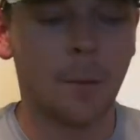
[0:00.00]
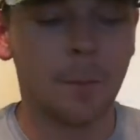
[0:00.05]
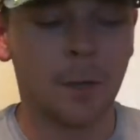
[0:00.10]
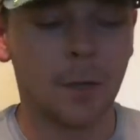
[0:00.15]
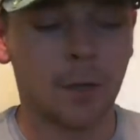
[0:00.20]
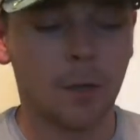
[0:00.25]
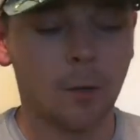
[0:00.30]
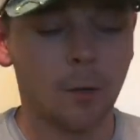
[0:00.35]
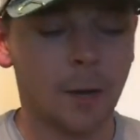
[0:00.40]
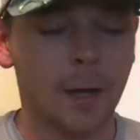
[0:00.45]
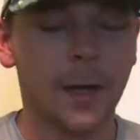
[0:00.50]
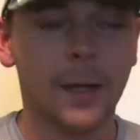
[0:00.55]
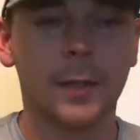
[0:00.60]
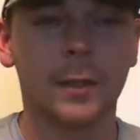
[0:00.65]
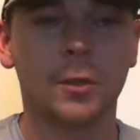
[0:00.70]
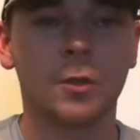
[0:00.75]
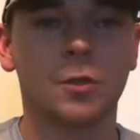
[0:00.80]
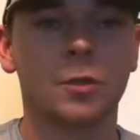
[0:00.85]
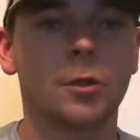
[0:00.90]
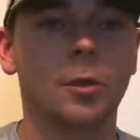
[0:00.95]
going to go ahead
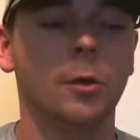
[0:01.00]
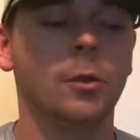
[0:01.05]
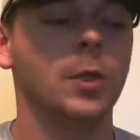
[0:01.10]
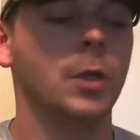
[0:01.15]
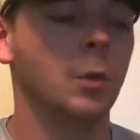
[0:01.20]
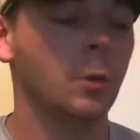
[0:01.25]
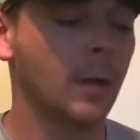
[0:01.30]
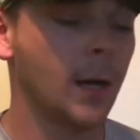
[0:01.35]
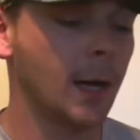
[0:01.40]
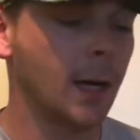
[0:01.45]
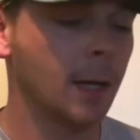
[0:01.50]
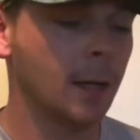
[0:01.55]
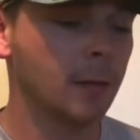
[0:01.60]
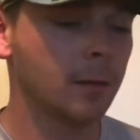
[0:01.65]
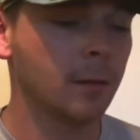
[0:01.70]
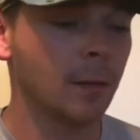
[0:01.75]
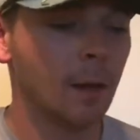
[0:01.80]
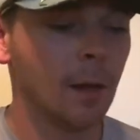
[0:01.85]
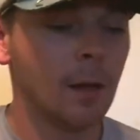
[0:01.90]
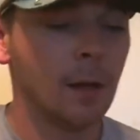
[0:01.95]
and show you
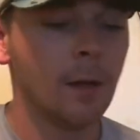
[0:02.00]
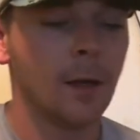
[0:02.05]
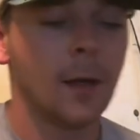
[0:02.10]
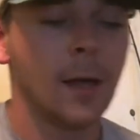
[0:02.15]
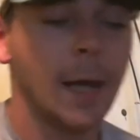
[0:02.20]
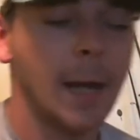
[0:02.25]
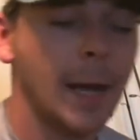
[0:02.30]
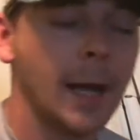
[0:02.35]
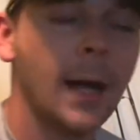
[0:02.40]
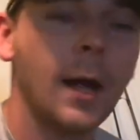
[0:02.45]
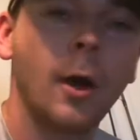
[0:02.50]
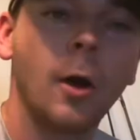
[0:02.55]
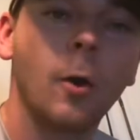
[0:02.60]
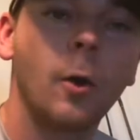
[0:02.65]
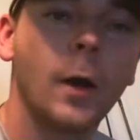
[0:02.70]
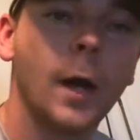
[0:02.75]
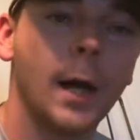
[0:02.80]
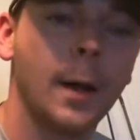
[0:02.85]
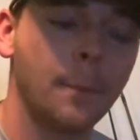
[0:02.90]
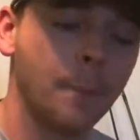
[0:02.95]
guys
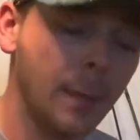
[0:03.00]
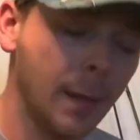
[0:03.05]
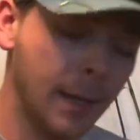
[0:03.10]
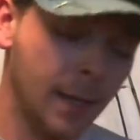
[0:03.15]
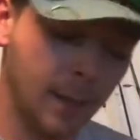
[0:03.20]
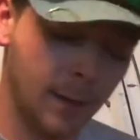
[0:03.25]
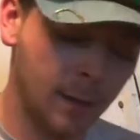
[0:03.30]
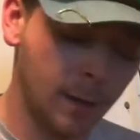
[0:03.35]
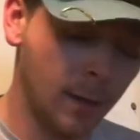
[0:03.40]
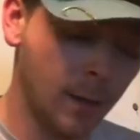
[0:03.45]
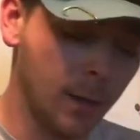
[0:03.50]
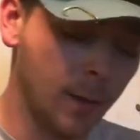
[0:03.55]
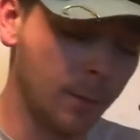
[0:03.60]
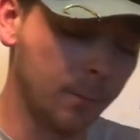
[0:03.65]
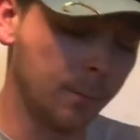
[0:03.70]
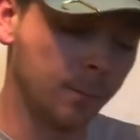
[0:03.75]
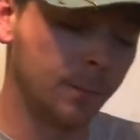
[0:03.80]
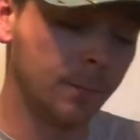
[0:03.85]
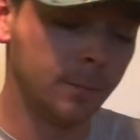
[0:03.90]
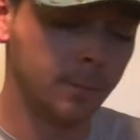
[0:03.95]
how I make
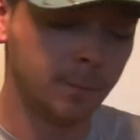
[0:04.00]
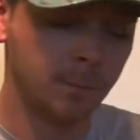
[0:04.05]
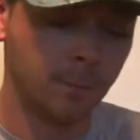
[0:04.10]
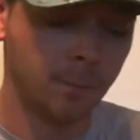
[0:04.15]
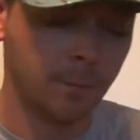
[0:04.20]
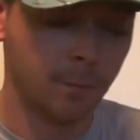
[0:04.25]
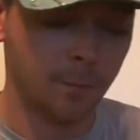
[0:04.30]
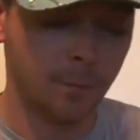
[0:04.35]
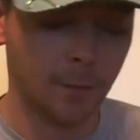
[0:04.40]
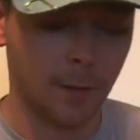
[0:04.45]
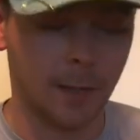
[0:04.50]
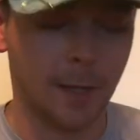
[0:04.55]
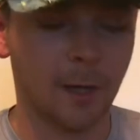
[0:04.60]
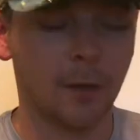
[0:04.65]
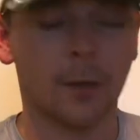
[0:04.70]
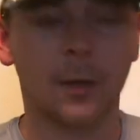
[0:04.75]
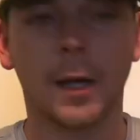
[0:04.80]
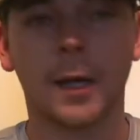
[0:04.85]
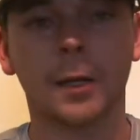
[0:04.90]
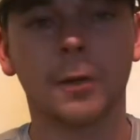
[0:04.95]
the
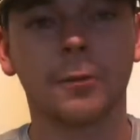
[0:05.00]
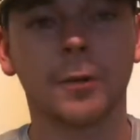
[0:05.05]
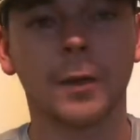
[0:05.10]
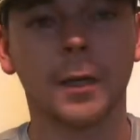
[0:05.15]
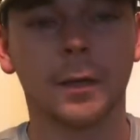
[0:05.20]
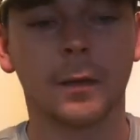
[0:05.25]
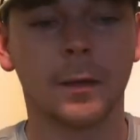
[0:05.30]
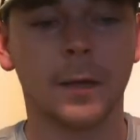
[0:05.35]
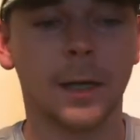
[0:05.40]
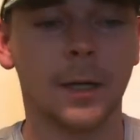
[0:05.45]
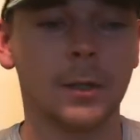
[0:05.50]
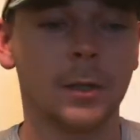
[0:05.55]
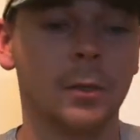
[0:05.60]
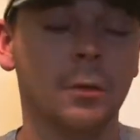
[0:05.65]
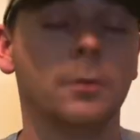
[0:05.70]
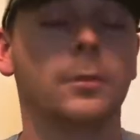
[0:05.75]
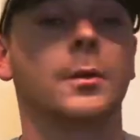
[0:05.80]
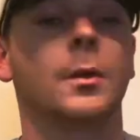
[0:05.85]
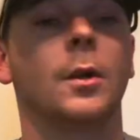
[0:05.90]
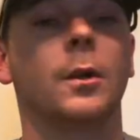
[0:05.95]
Carolina rig that I
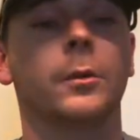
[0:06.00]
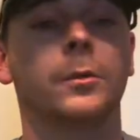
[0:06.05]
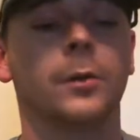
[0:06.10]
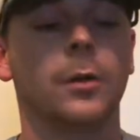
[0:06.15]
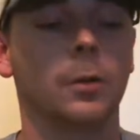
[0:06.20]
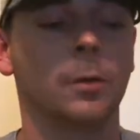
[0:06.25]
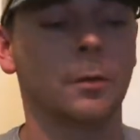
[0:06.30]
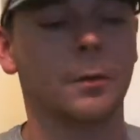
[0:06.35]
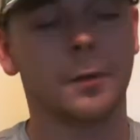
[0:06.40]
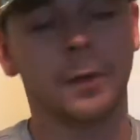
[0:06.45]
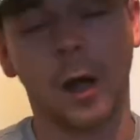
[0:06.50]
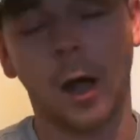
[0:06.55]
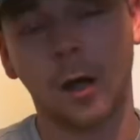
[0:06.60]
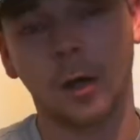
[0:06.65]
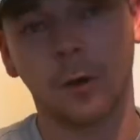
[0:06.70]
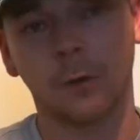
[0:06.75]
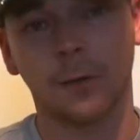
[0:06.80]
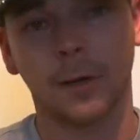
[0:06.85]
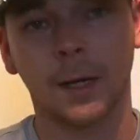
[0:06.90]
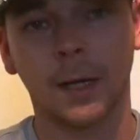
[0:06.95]
use and also the
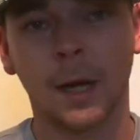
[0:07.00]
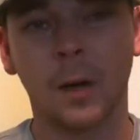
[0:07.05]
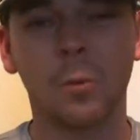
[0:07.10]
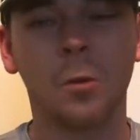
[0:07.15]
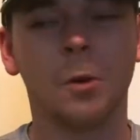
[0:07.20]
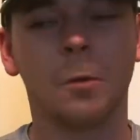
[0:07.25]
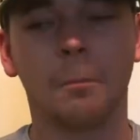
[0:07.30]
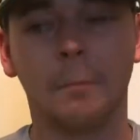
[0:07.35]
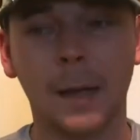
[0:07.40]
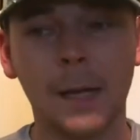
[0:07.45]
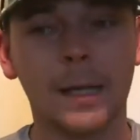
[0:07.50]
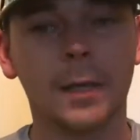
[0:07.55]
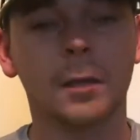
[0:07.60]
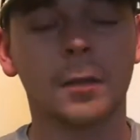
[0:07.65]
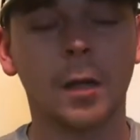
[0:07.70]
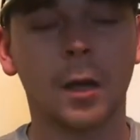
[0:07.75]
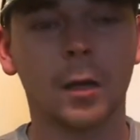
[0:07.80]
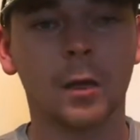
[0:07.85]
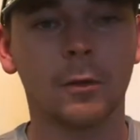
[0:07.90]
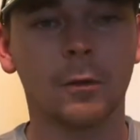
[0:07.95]
knocker rig. I won't make a
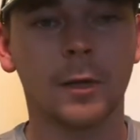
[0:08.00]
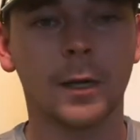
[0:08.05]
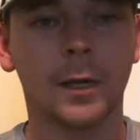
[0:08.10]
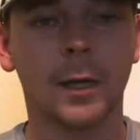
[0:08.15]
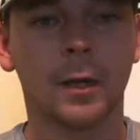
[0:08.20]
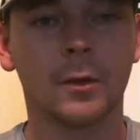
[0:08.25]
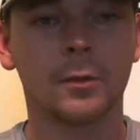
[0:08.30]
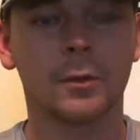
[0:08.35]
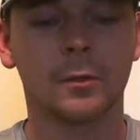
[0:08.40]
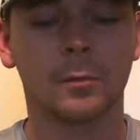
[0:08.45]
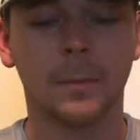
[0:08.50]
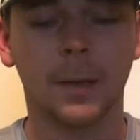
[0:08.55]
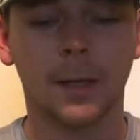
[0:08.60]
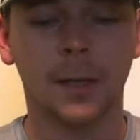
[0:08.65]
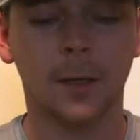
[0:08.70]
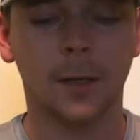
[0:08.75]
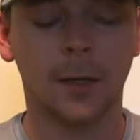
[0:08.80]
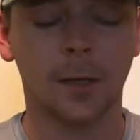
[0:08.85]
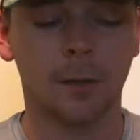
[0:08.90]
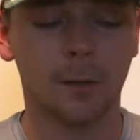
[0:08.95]
knocker rig, I'll just make
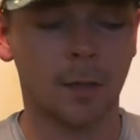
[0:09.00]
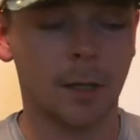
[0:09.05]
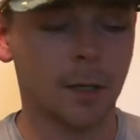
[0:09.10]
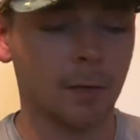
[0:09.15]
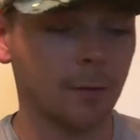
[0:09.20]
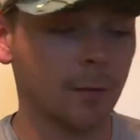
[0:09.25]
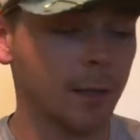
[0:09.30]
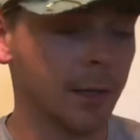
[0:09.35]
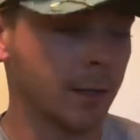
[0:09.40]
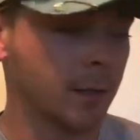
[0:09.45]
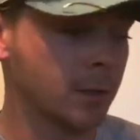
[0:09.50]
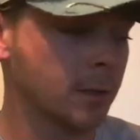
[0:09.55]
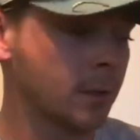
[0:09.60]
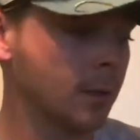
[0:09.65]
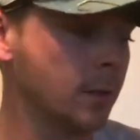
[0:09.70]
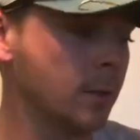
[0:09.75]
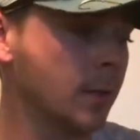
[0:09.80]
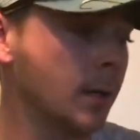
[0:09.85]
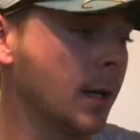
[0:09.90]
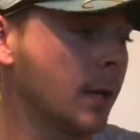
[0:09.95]
a Carolina rig and show
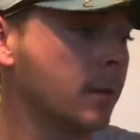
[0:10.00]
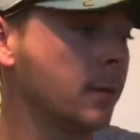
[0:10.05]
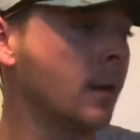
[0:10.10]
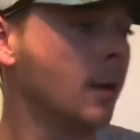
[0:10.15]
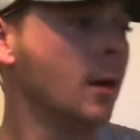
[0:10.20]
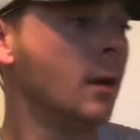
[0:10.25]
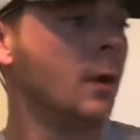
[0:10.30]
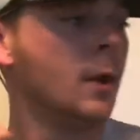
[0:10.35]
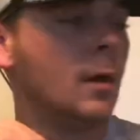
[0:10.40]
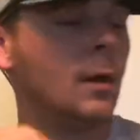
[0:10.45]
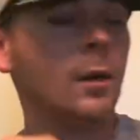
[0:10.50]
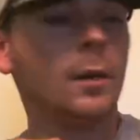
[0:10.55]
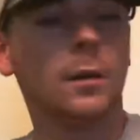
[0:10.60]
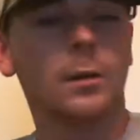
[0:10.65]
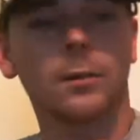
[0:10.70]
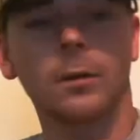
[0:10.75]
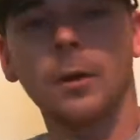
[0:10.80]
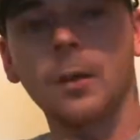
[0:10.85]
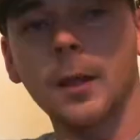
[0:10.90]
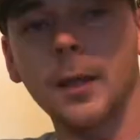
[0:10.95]
you guys.
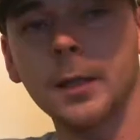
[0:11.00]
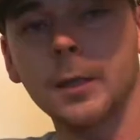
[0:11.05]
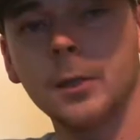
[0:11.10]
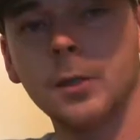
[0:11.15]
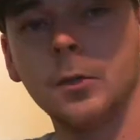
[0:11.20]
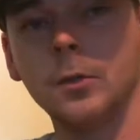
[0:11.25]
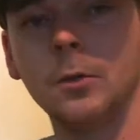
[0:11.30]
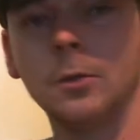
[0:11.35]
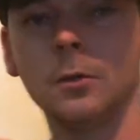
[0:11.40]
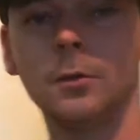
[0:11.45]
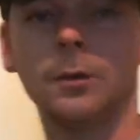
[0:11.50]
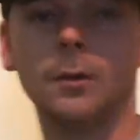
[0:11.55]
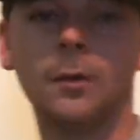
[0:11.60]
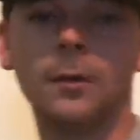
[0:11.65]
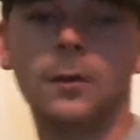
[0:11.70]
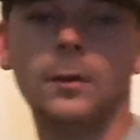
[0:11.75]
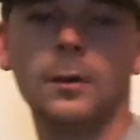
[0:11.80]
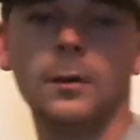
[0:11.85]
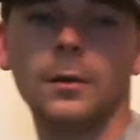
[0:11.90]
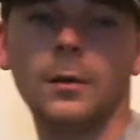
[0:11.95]
So I like to use
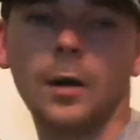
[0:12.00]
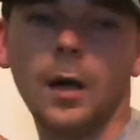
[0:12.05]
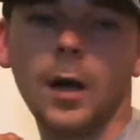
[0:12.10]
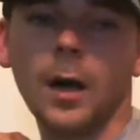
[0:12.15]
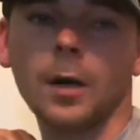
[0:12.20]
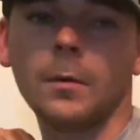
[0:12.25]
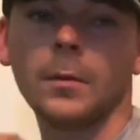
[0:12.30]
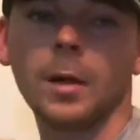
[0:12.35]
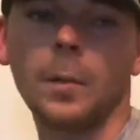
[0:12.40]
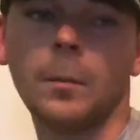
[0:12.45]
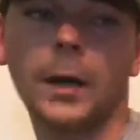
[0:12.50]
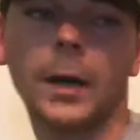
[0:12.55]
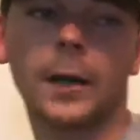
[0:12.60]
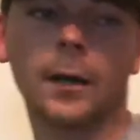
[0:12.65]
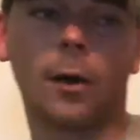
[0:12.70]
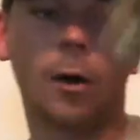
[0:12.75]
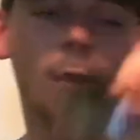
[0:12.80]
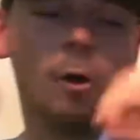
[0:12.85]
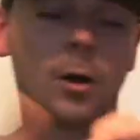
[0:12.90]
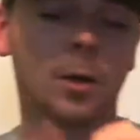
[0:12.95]
about
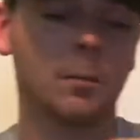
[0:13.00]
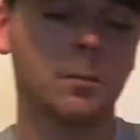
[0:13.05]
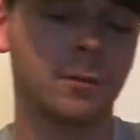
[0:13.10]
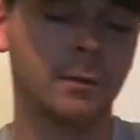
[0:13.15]
an arm's